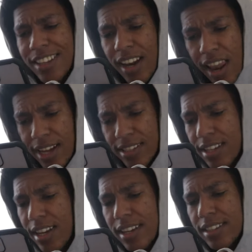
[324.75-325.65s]
The Last
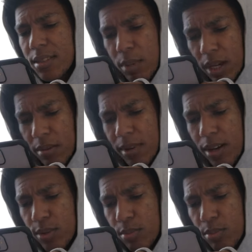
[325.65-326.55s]
Dance, Big
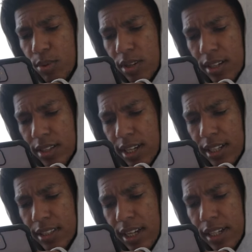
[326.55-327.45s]
Mouth, Brooklyn
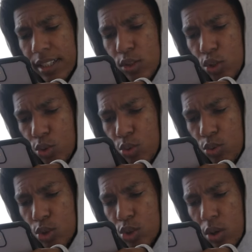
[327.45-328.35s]
Nine-Nine,
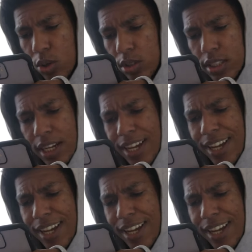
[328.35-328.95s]
You, Salt.